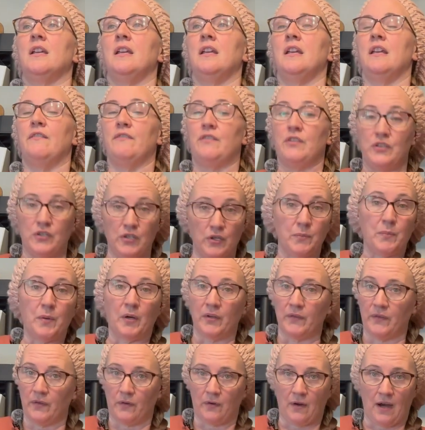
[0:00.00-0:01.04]
If you do
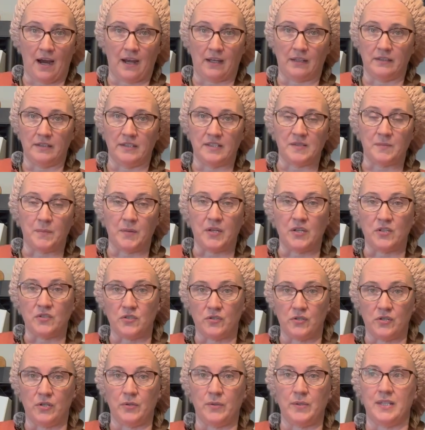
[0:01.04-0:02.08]
burn the cracklings because
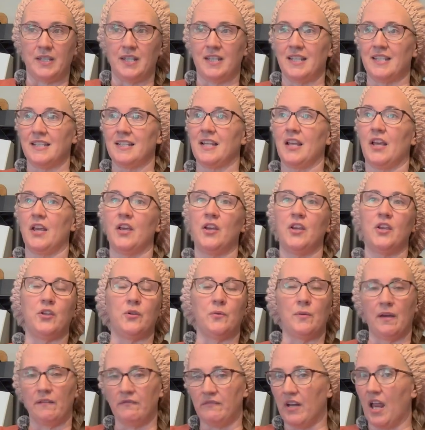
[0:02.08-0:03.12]
you're new at this,
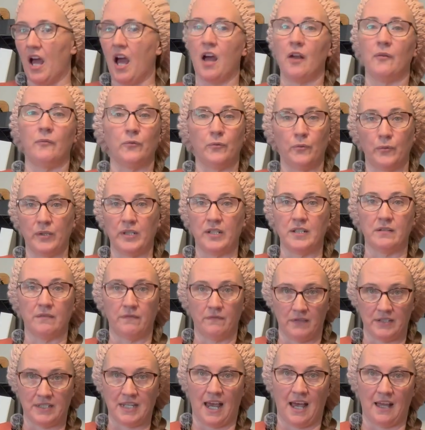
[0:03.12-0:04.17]
you have not ruined
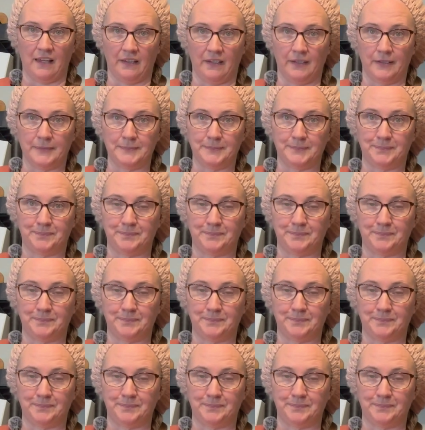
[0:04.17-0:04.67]
the tallow.